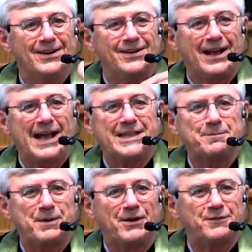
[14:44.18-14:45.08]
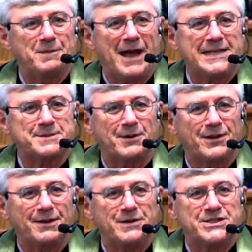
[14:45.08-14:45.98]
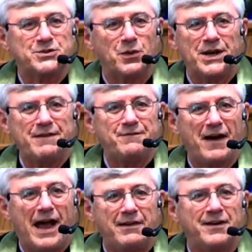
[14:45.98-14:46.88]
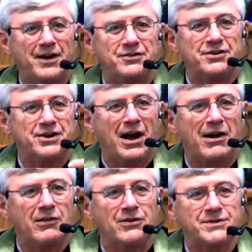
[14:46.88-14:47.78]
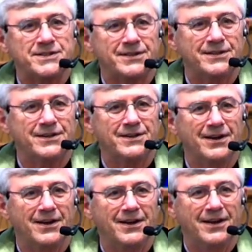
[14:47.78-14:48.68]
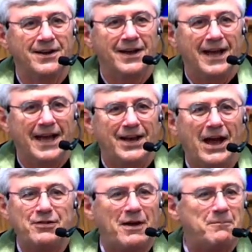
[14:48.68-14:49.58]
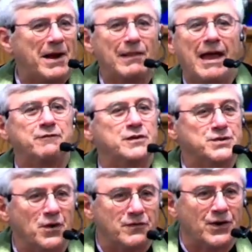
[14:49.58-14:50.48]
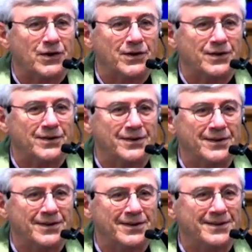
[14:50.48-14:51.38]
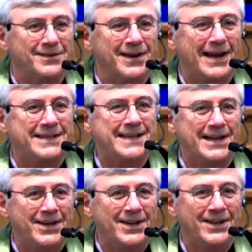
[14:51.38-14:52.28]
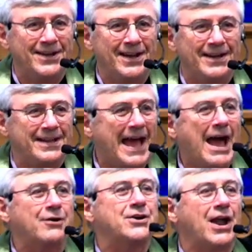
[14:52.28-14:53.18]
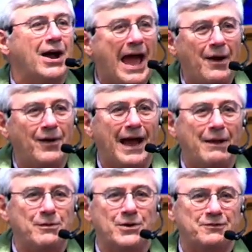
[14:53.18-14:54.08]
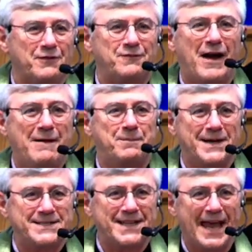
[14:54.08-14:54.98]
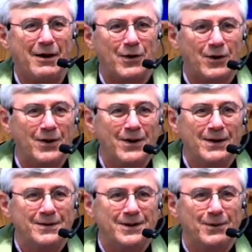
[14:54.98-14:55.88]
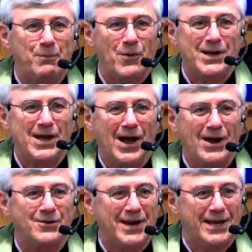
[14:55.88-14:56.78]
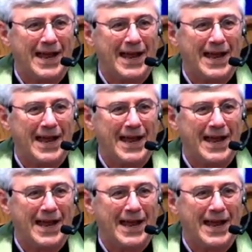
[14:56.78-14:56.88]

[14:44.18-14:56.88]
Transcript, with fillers: I got the bill from the hospital. It was $2,500. And I thought my life was over. I did how could I, how I worked for five bucks an hour, you know, pouring concrete.